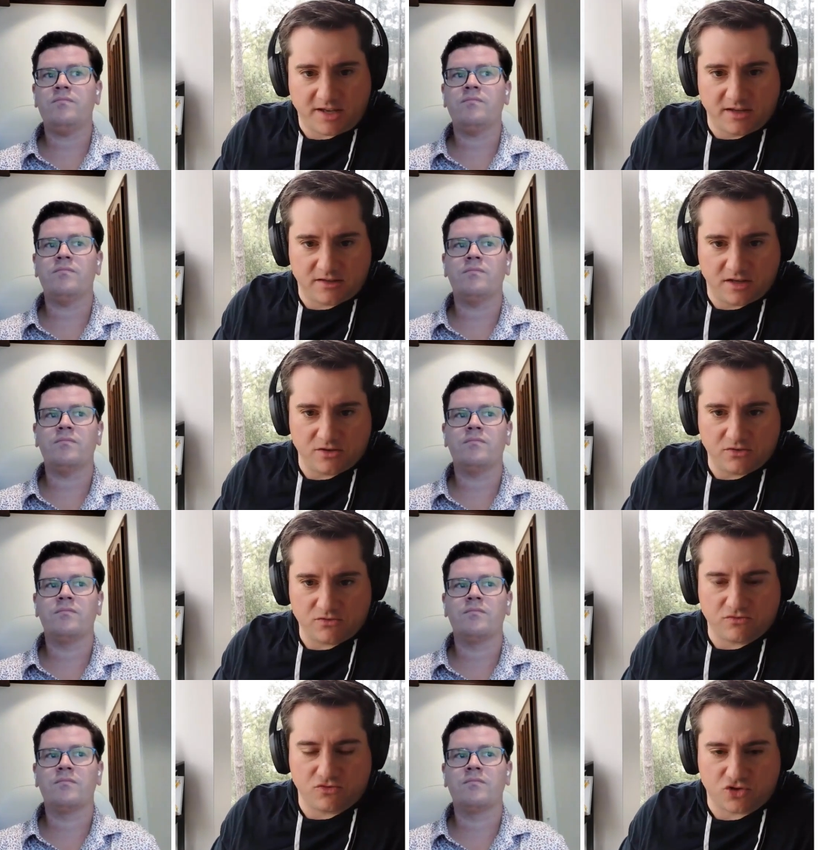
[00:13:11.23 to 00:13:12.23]
Speaker 1: continued
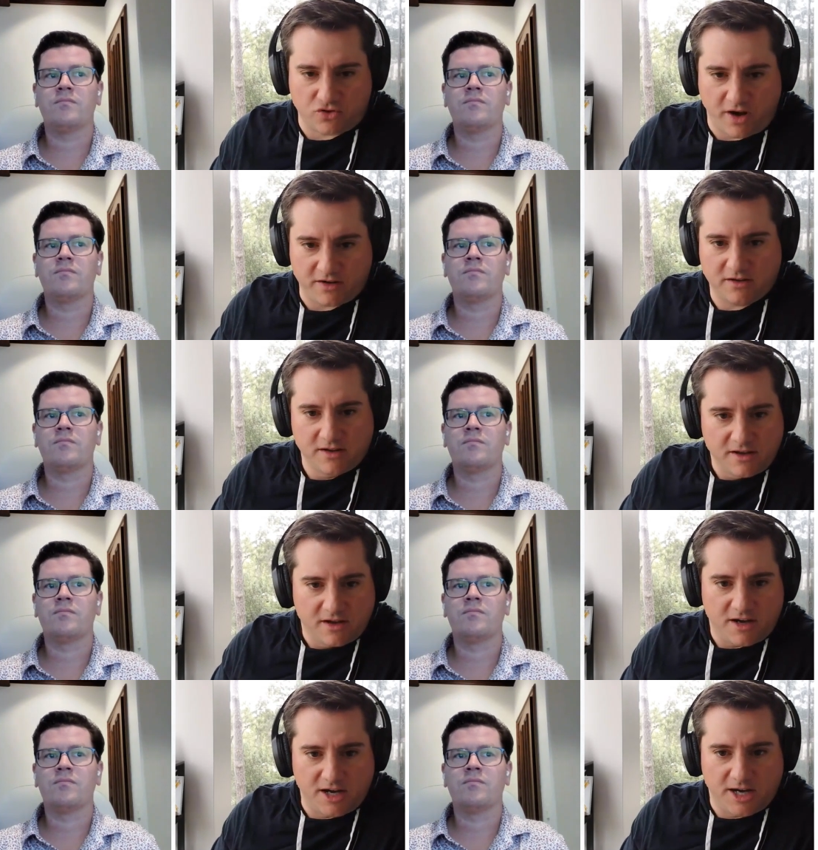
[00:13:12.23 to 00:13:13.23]
trend,
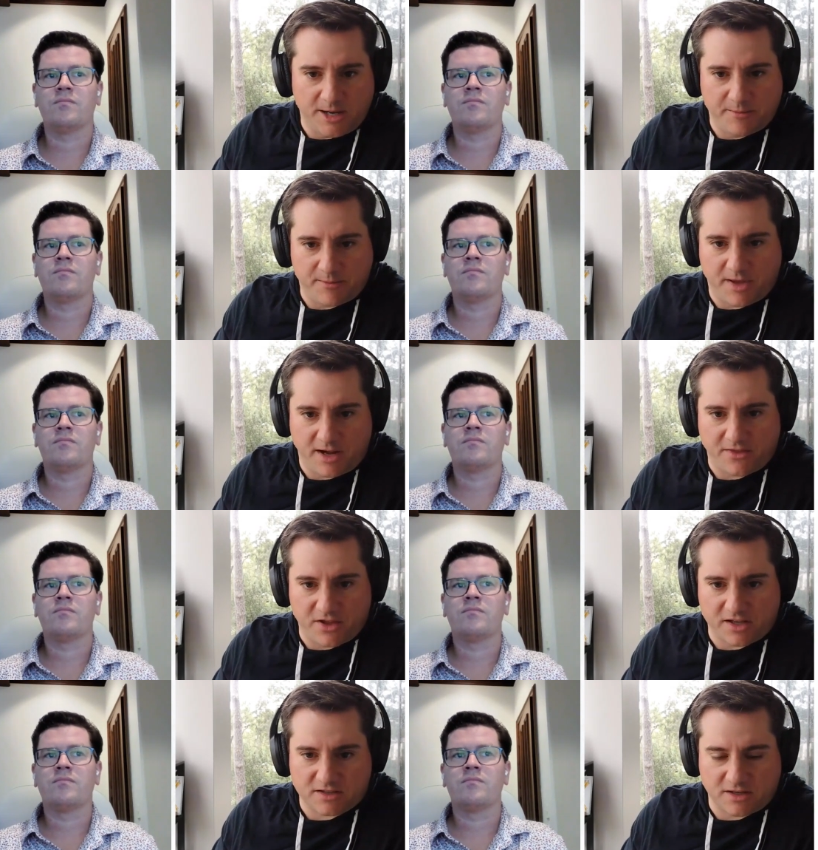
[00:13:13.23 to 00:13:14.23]
um, and I
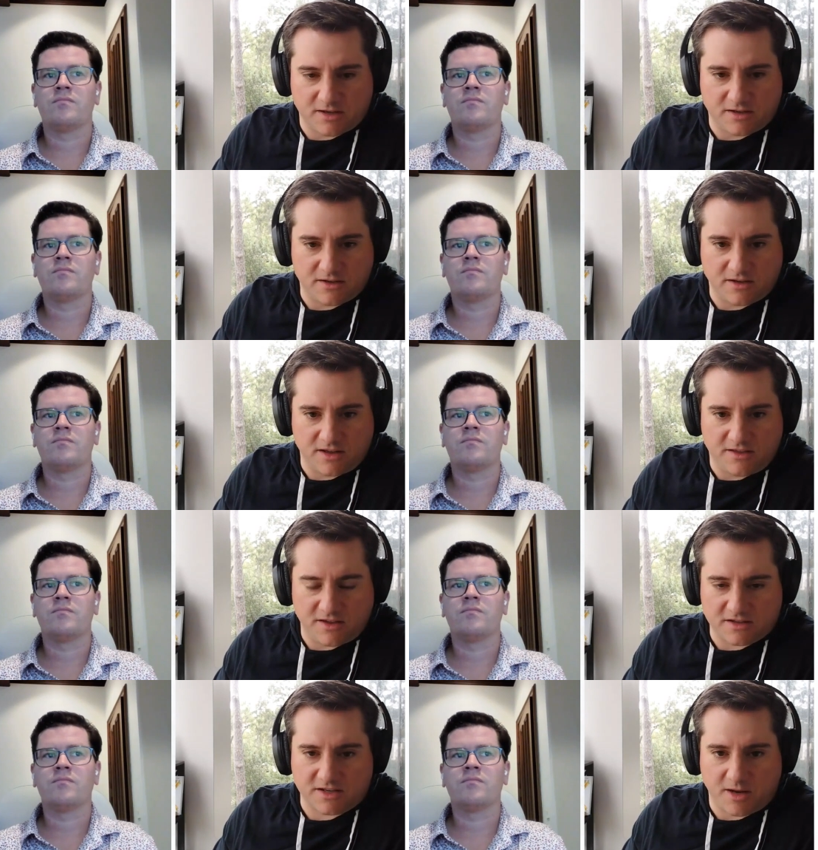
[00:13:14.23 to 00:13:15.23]
think it's gonna I
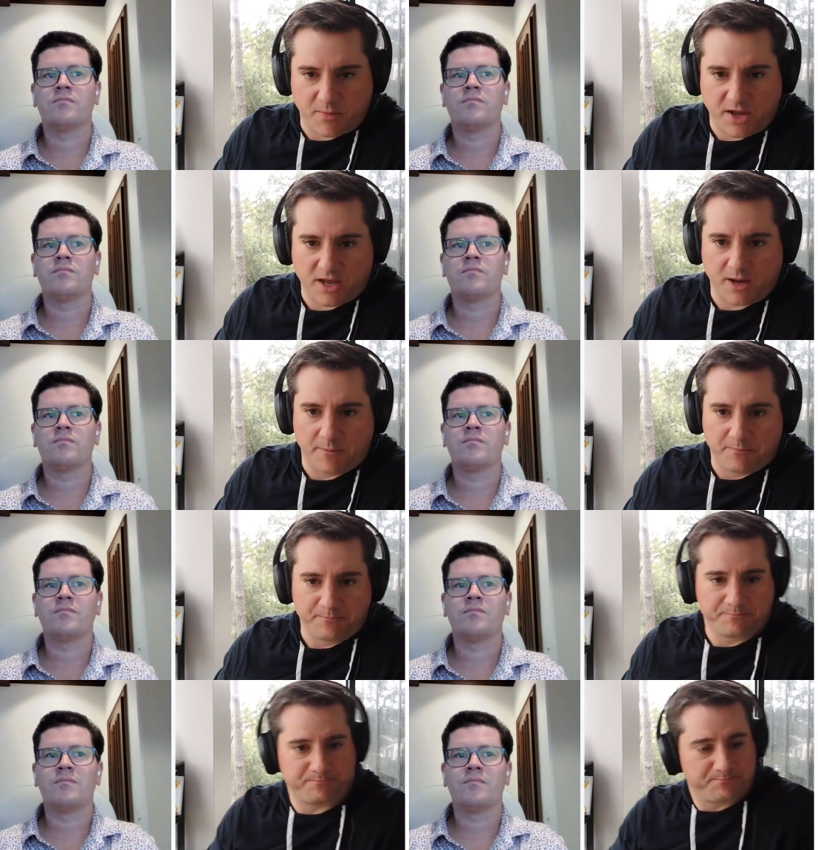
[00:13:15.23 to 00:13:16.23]
think it's gonna pick up.
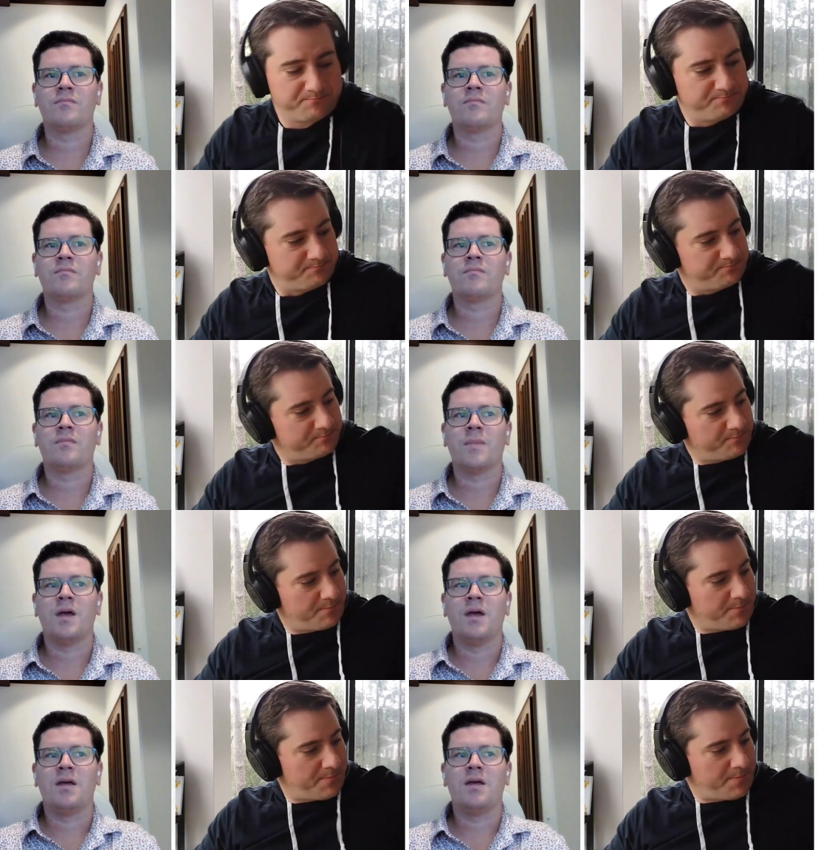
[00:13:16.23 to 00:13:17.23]

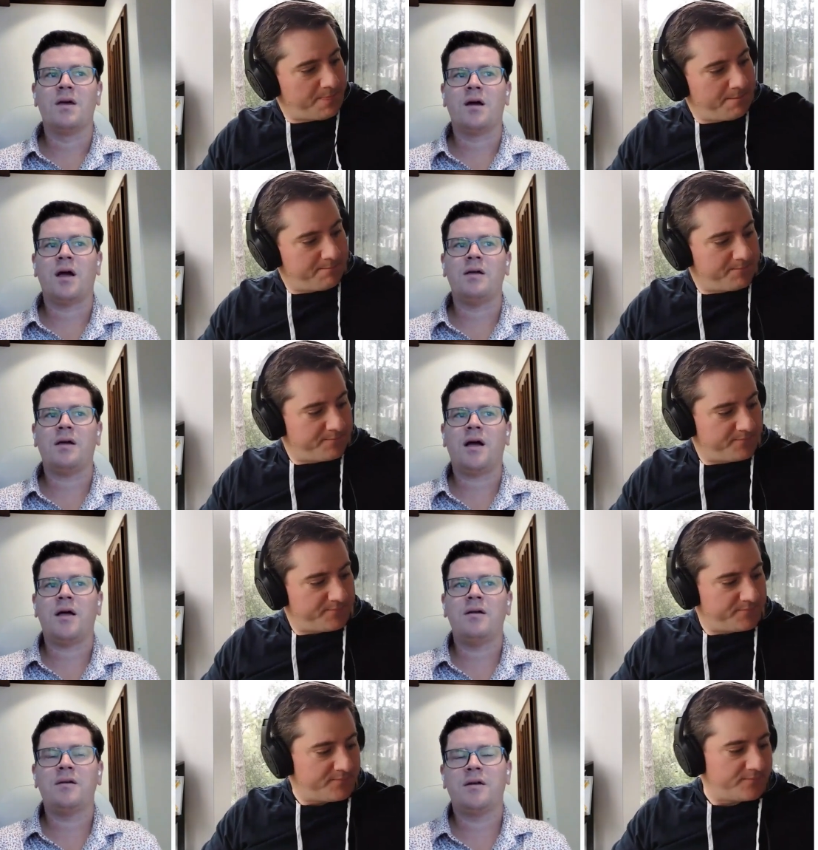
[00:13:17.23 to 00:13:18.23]
Speaker 2: Yeah, I,
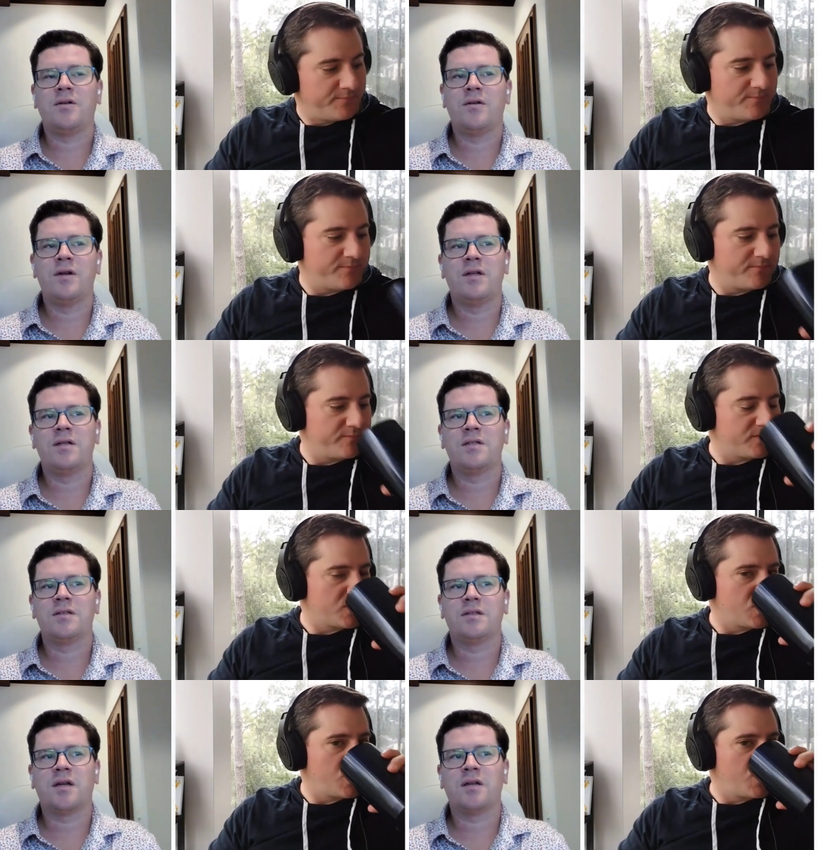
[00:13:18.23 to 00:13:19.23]
I agree. It
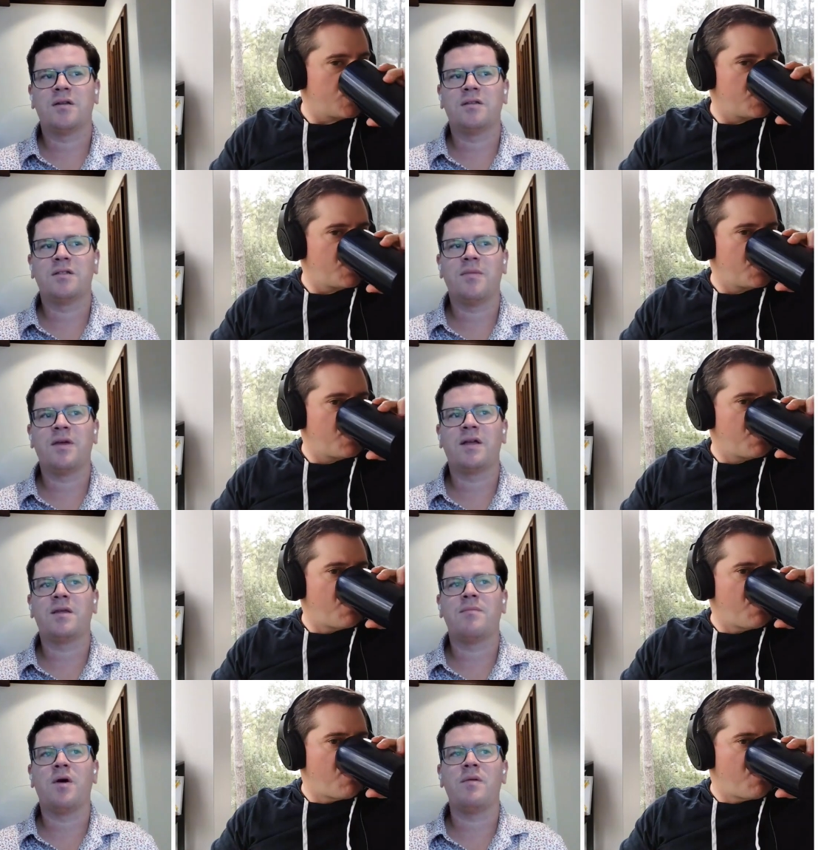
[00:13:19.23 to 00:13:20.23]
is kind of something
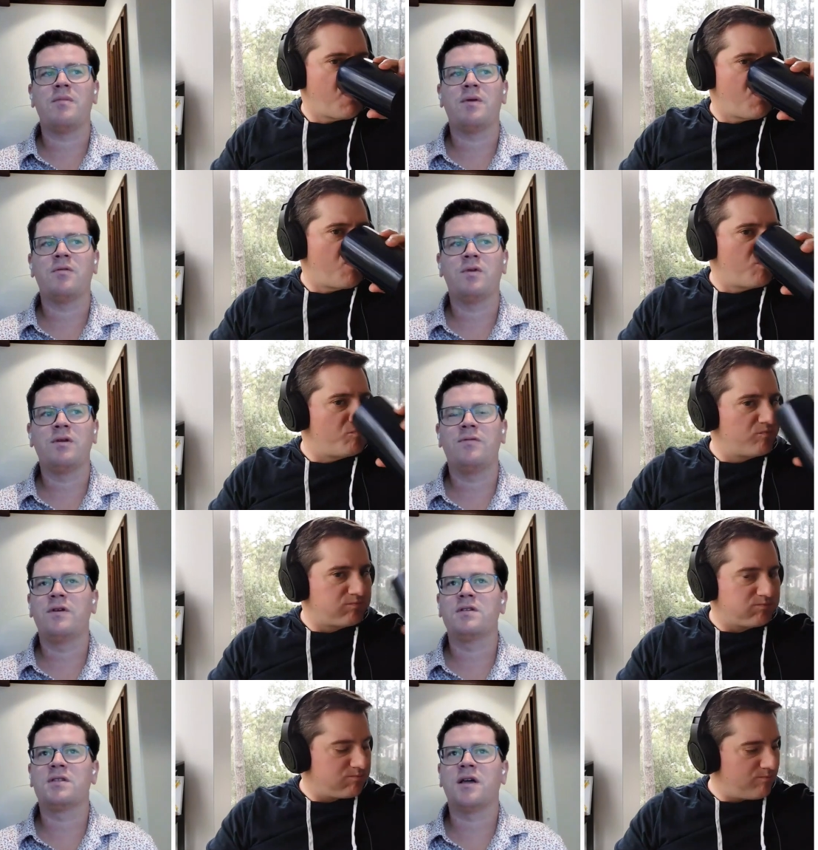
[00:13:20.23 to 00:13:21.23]
at the moment, but it really
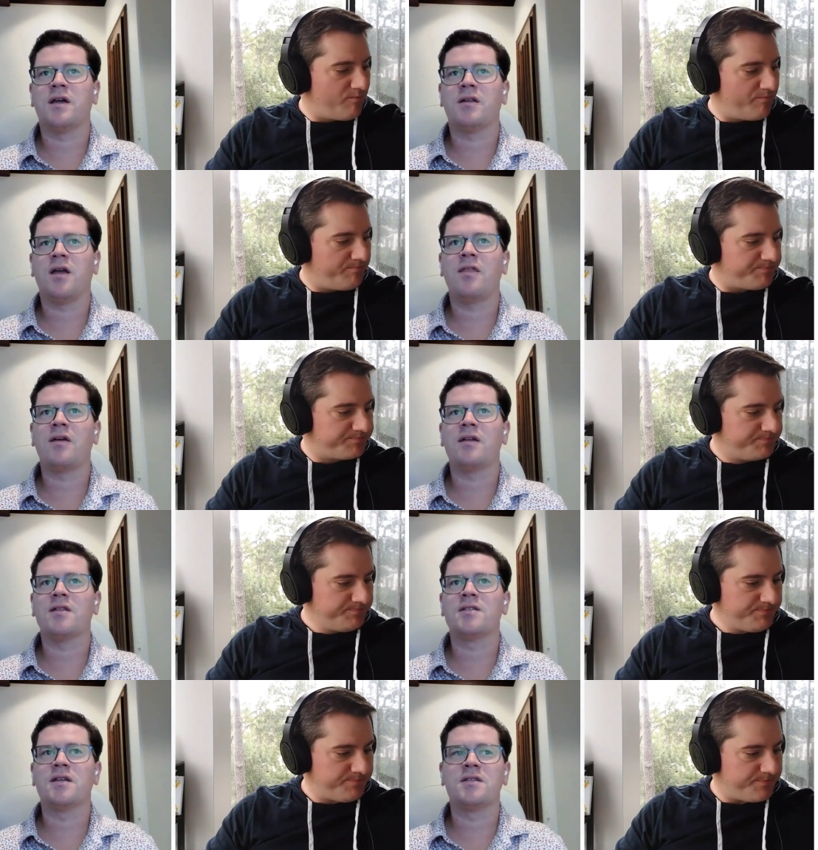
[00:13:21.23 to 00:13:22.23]
feels like nothing
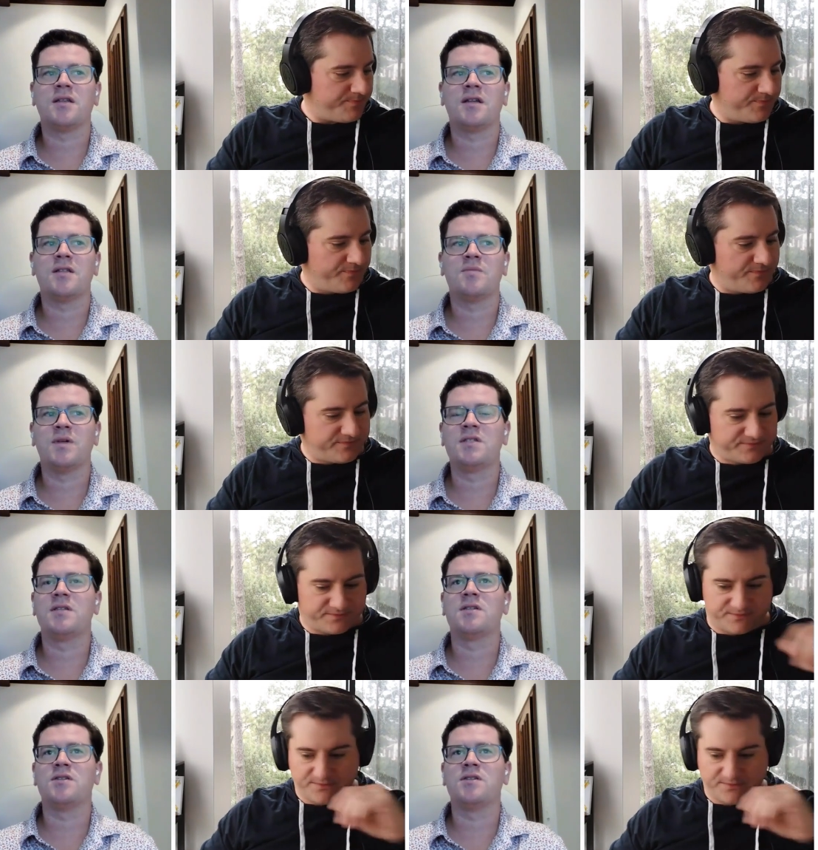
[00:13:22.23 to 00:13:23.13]
in the sense that it's business